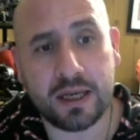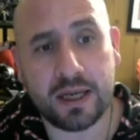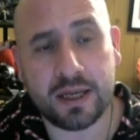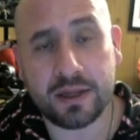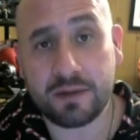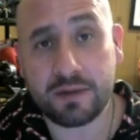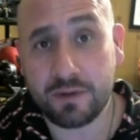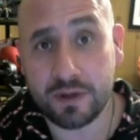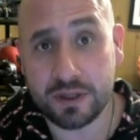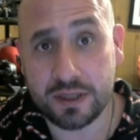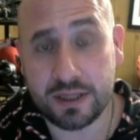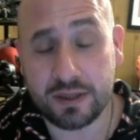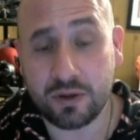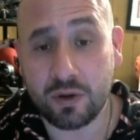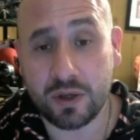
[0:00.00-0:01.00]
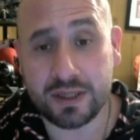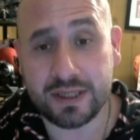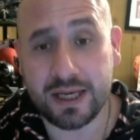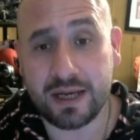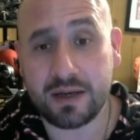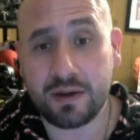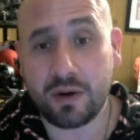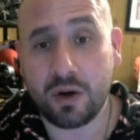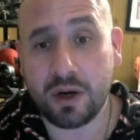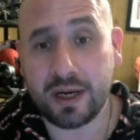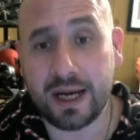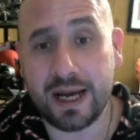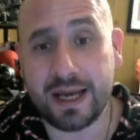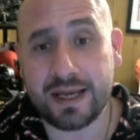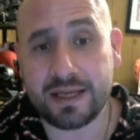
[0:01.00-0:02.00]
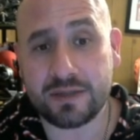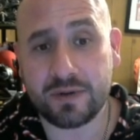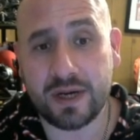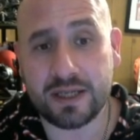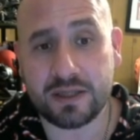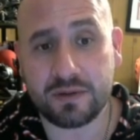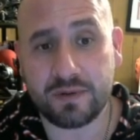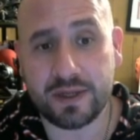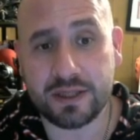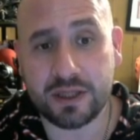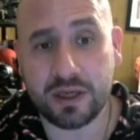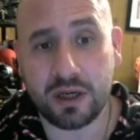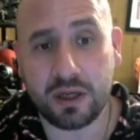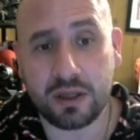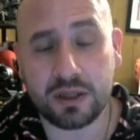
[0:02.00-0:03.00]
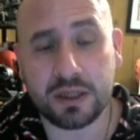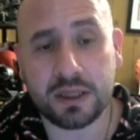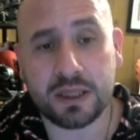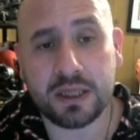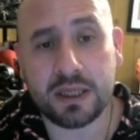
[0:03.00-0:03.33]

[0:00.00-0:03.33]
in the core set. Hawkeye is Rise of the Red Skull.